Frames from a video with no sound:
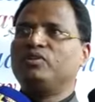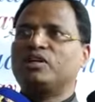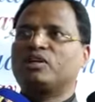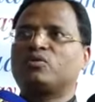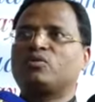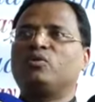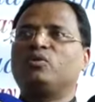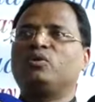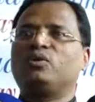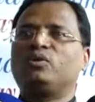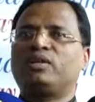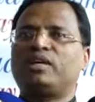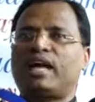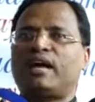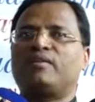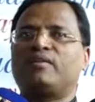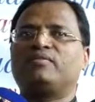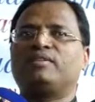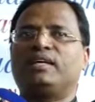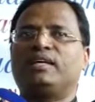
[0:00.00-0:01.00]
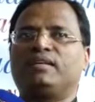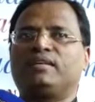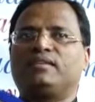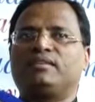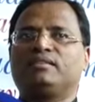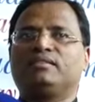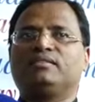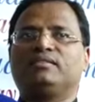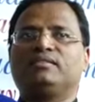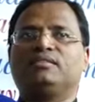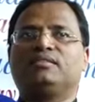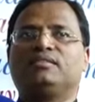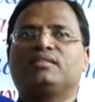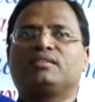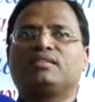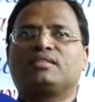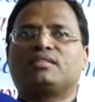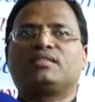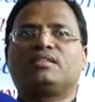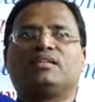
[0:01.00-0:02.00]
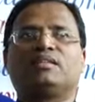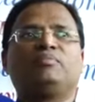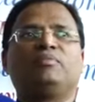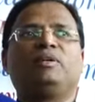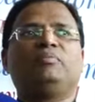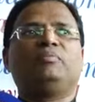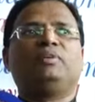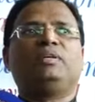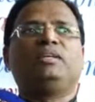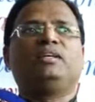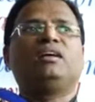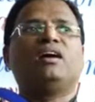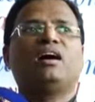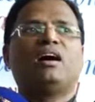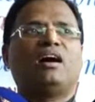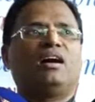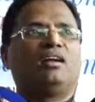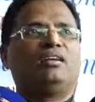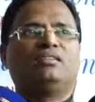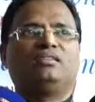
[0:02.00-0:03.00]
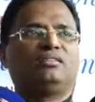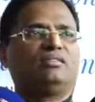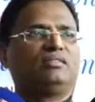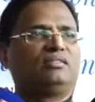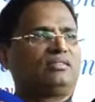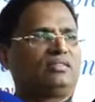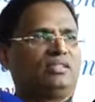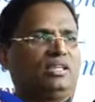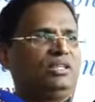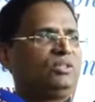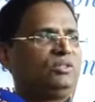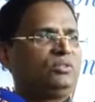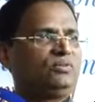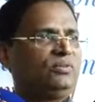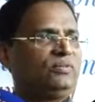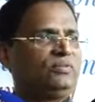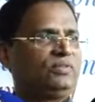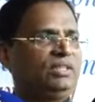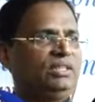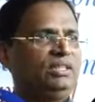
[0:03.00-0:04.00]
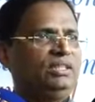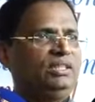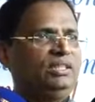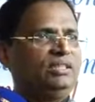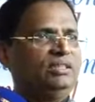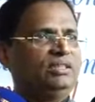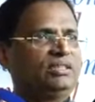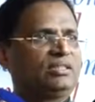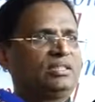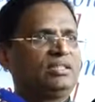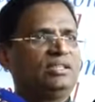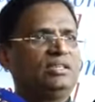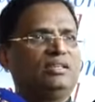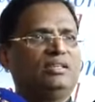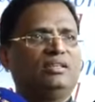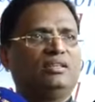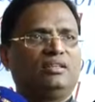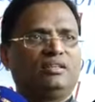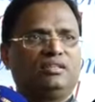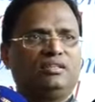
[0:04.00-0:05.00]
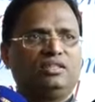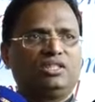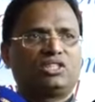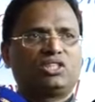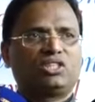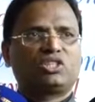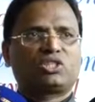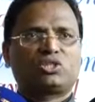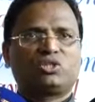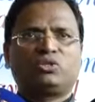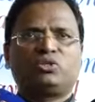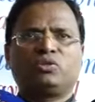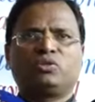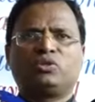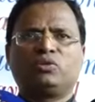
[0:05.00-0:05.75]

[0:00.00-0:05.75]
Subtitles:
are going to have that result maybe another 10 to 15 years. This institute